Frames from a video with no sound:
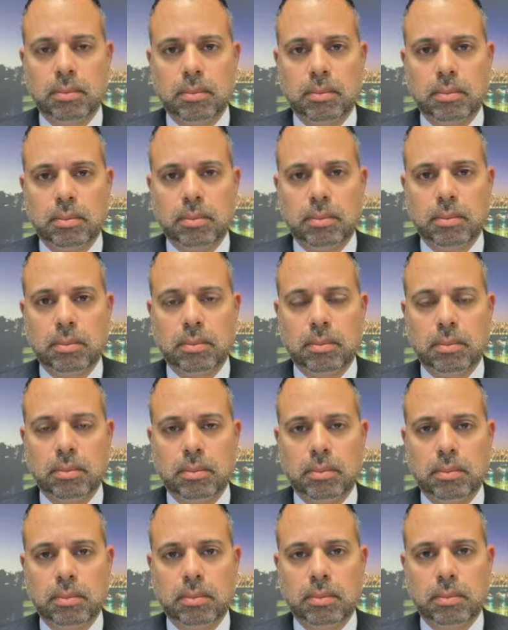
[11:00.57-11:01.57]

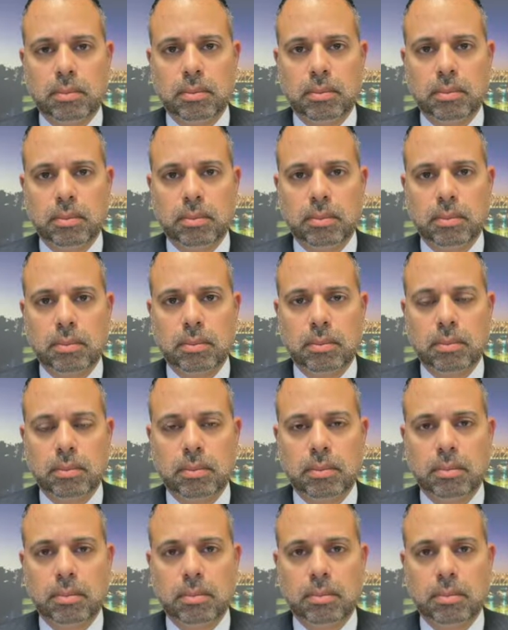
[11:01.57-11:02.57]

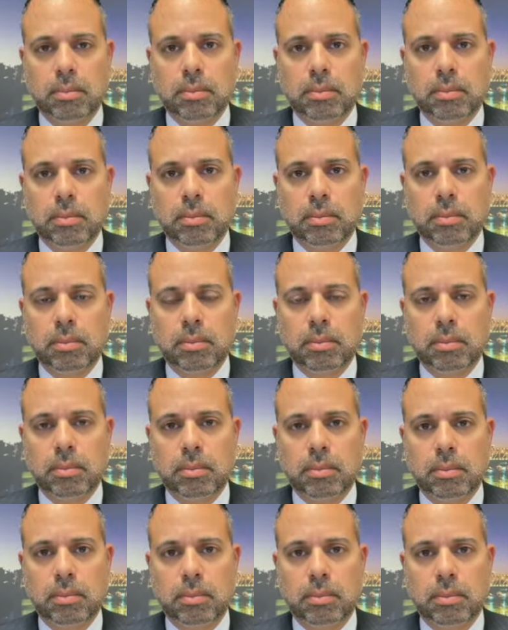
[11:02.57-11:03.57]

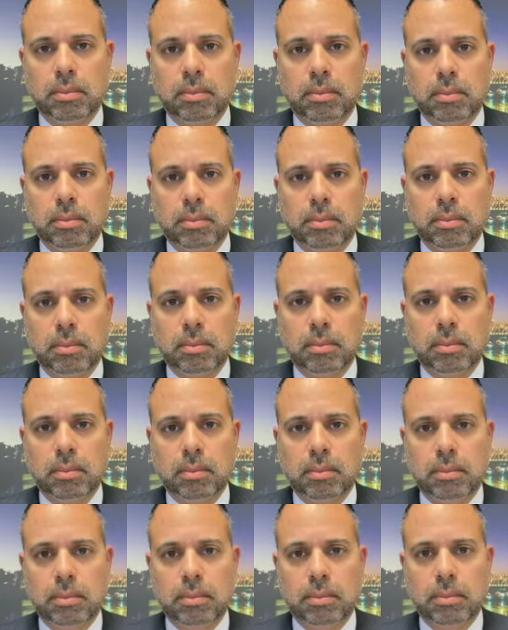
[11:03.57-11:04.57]

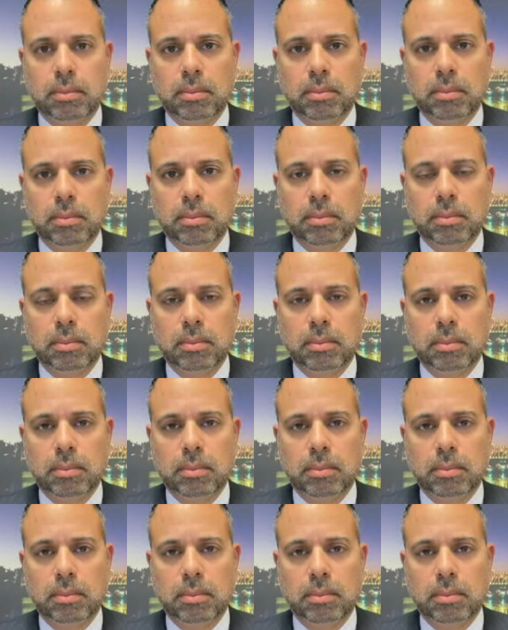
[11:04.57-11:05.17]
(silent)